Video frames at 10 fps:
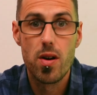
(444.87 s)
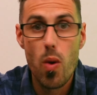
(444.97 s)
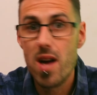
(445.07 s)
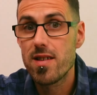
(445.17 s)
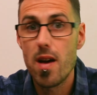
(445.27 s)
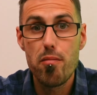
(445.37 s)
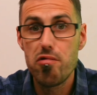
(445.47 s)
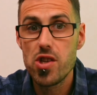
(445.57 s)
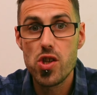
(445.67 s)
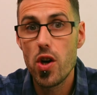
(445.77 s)
where
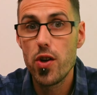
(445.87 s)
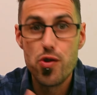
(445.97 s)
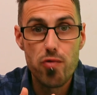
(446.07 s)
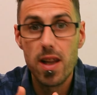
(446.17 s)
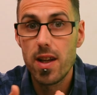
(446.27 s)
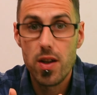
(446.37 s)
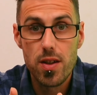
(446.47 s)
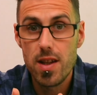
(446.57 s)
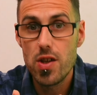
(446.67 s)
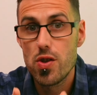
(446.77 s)
temperature and drilling
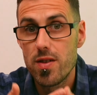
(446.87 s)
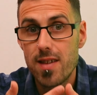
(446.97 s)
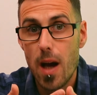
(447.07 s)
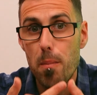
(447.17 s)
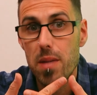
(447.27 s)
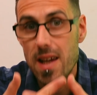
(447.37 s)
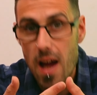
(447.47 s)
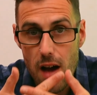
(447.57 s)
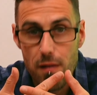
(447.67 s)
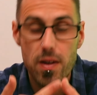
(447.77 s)
conditions can be
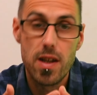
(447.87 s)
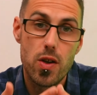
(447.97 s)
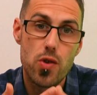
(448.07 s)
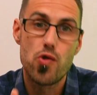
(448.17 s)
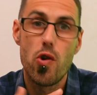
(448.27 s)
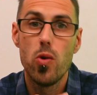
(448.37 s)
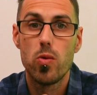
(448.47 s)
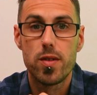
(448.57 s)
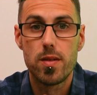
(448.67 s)
carefully controlled.